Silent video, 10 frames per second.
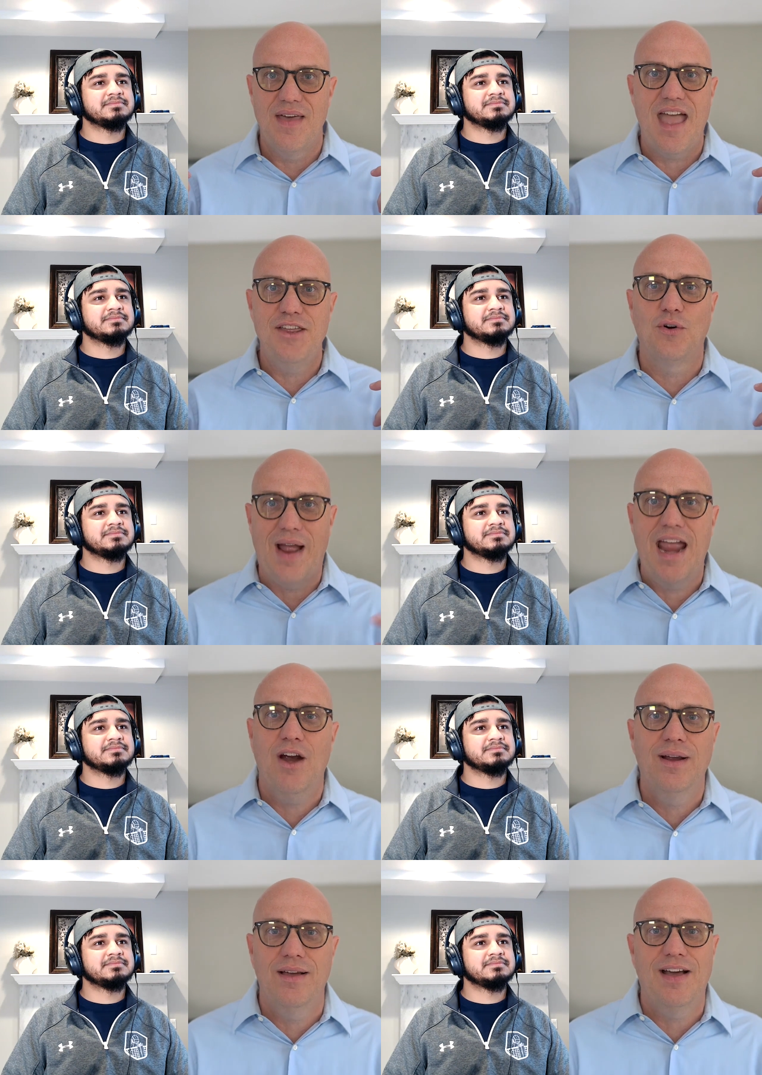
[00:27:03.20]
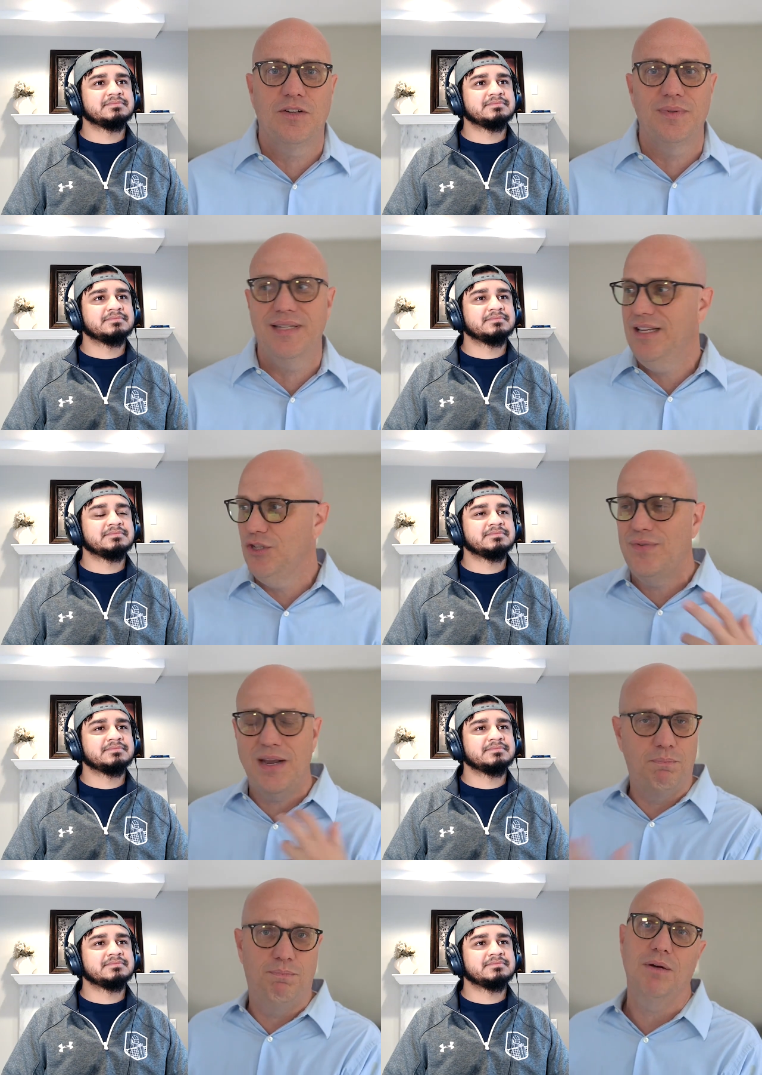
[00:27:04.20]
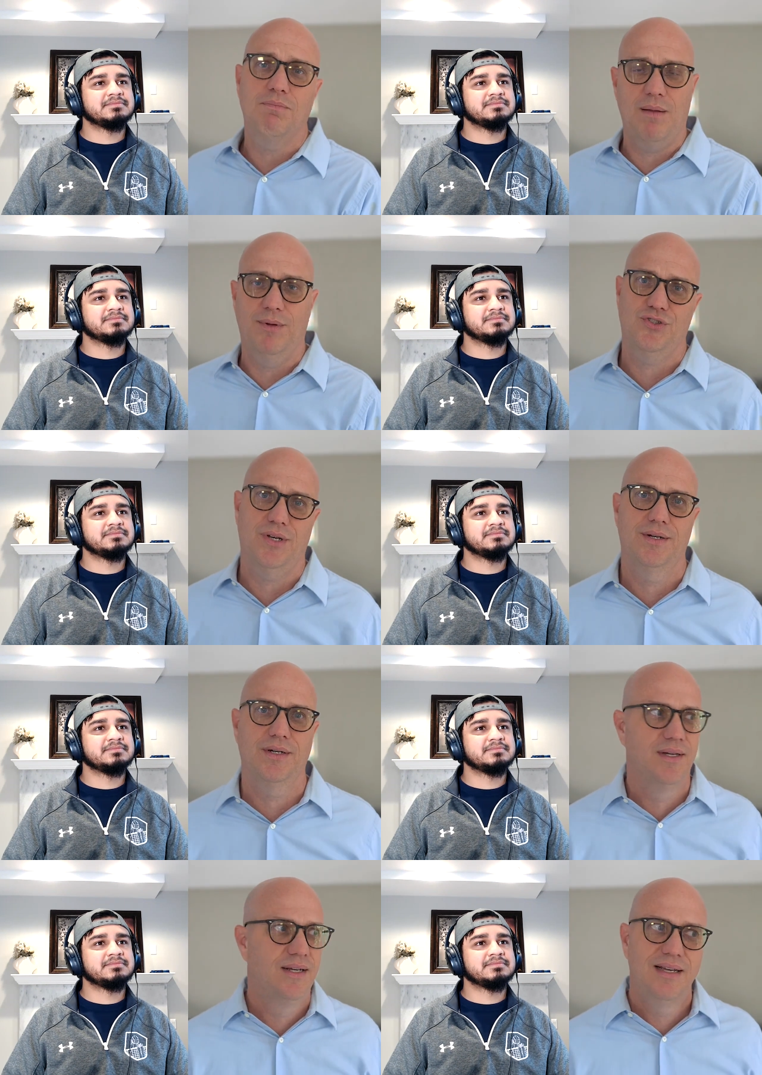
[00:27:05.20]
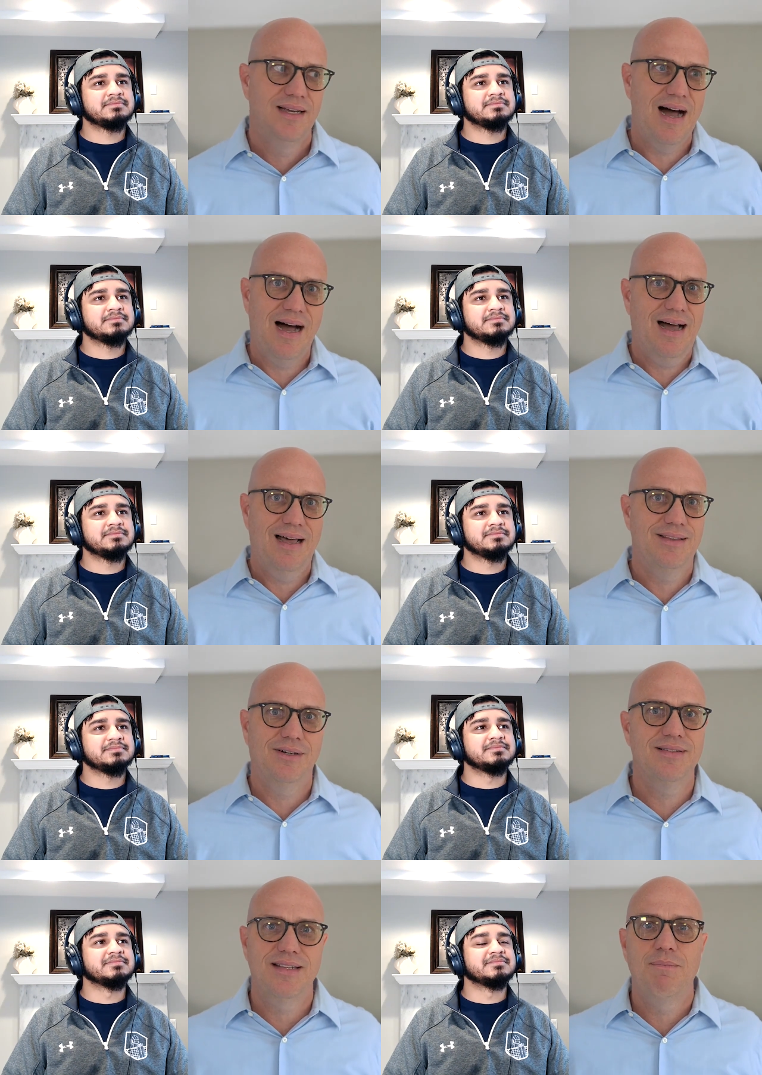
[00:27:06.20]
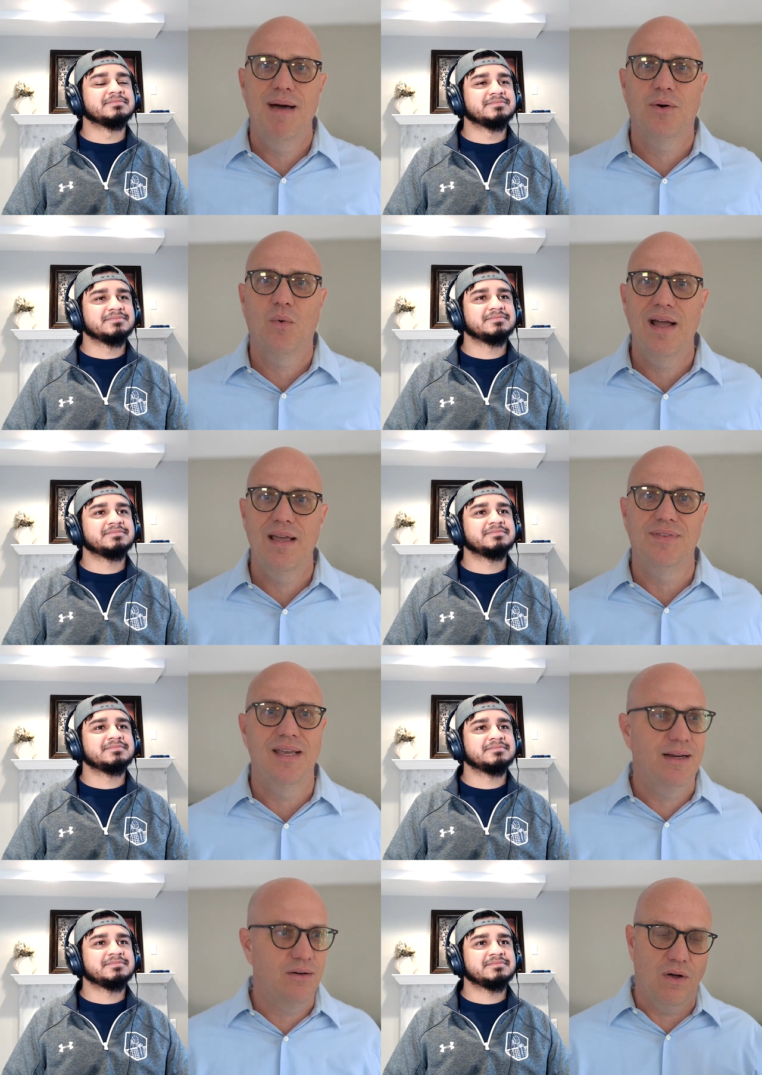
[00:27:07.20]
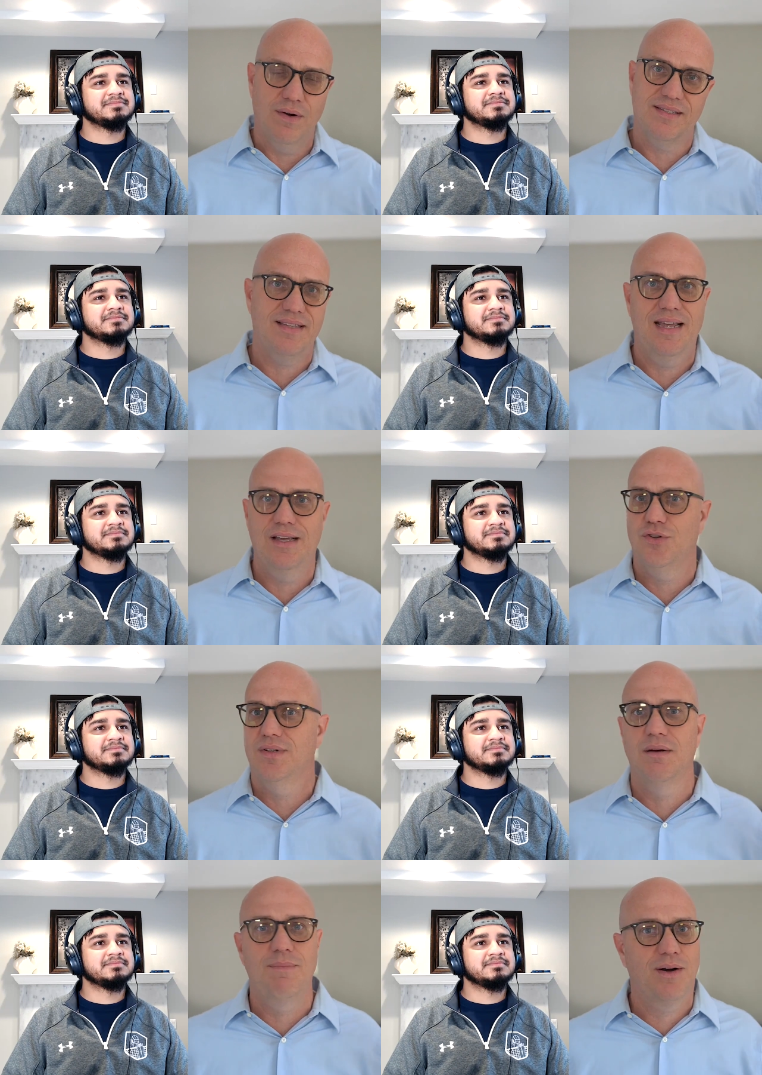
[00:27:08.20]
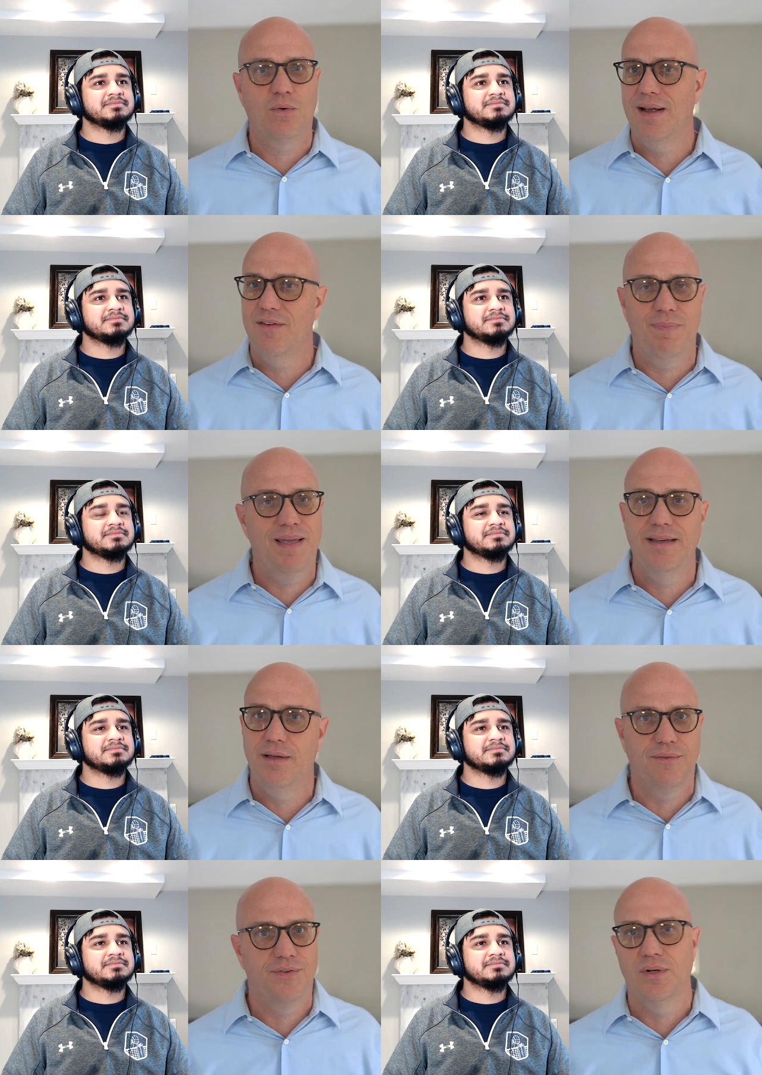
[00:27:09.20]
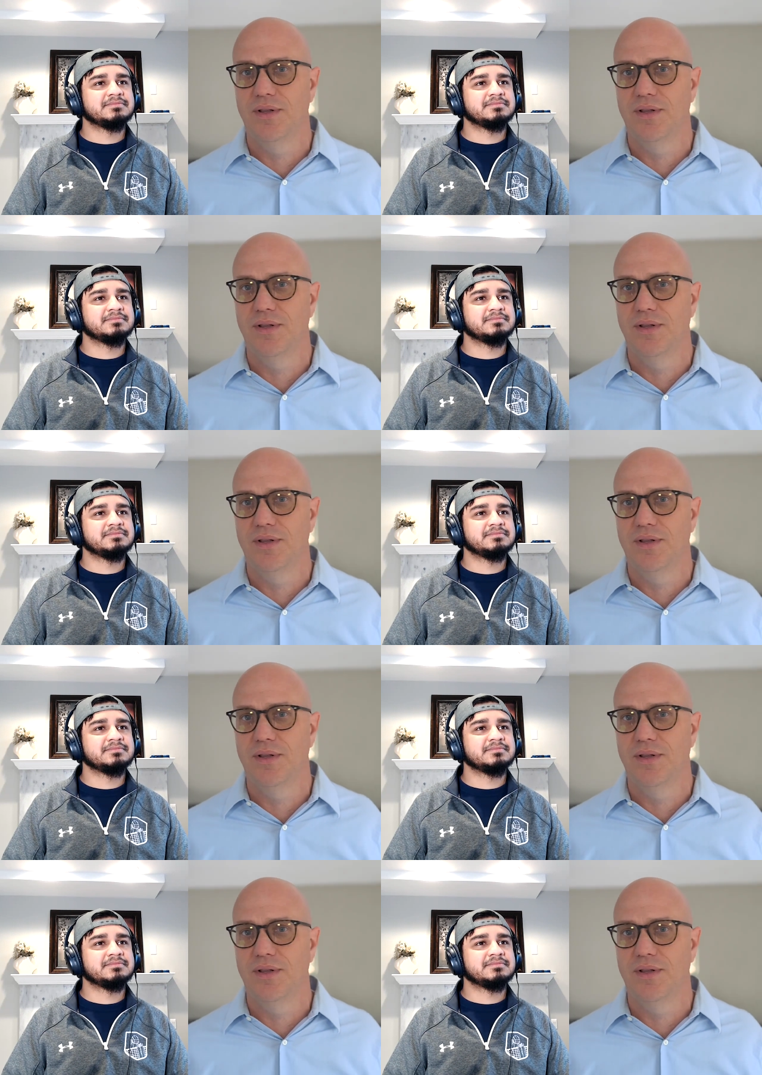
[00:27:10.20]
Speaker 1: the your area of expertise, you've got a book published under. Uh, there hmm. isn't a better way of getting on the stage. There isn't a better way of being interviewed.